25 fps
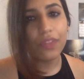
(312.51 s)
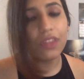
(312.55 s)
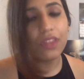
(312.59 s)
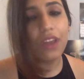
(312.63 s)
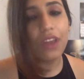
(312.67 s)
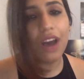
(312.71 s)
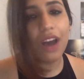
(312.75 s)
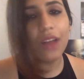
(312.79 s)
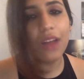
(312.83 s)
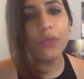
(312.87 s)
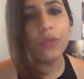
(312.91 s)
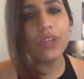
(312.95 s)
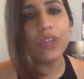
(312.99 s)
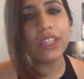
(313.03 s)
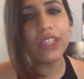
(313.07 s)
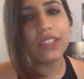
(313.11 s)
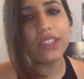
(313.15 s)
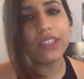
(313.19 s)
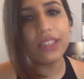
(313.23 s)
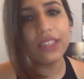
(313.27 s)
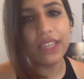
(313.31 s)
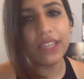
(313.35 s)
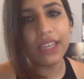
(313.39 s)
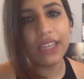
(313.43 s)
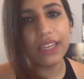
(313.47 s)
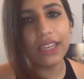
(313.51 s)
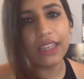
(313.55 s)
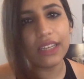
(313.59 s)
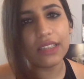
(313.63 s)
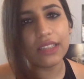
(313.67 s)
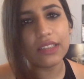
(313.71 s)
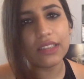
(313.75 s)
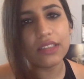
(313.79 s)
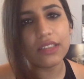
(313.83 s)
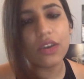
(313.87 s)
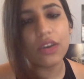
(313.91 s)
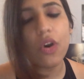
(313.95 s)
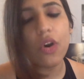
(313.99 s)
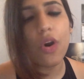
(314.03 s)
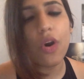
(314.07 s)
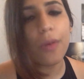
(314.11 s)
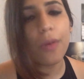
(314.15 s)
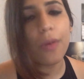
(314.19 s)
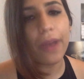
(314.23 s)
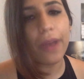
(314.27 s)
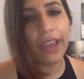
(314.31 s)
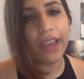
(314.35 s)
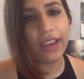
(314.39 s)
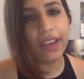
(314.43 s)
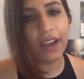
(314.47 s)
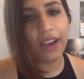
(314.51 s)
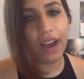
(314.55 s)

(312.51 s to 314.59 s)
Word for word: not with this oh my